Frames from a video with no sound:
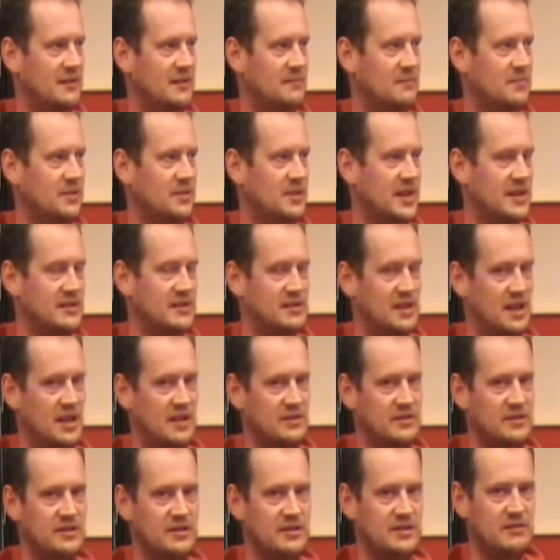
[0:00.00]
But that's
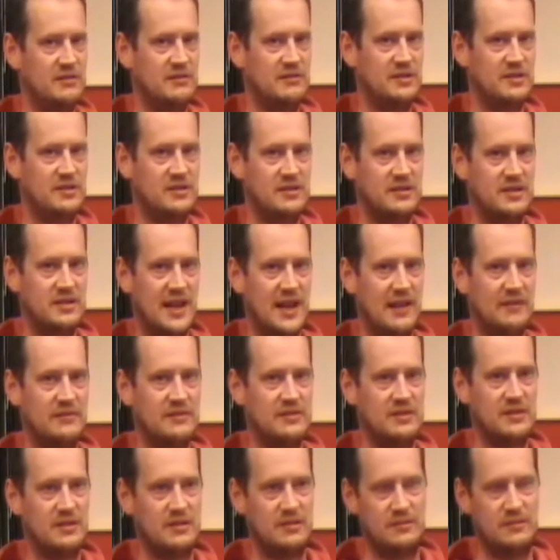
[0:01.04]
largely down
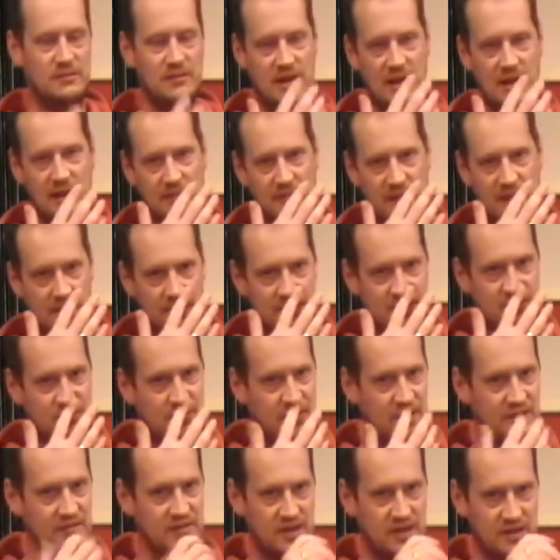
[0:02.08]
to the image
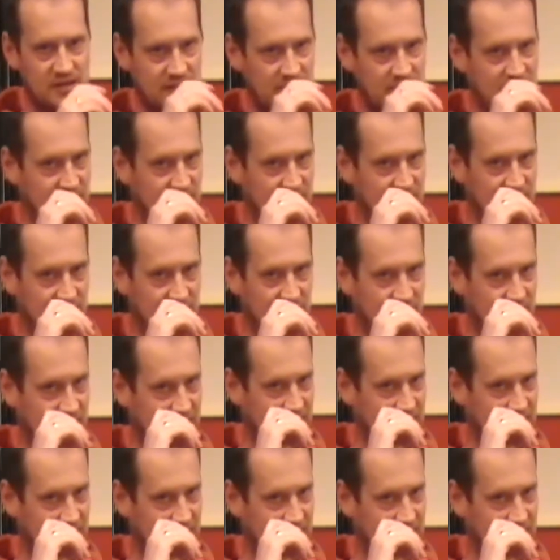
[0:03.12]
processing as well,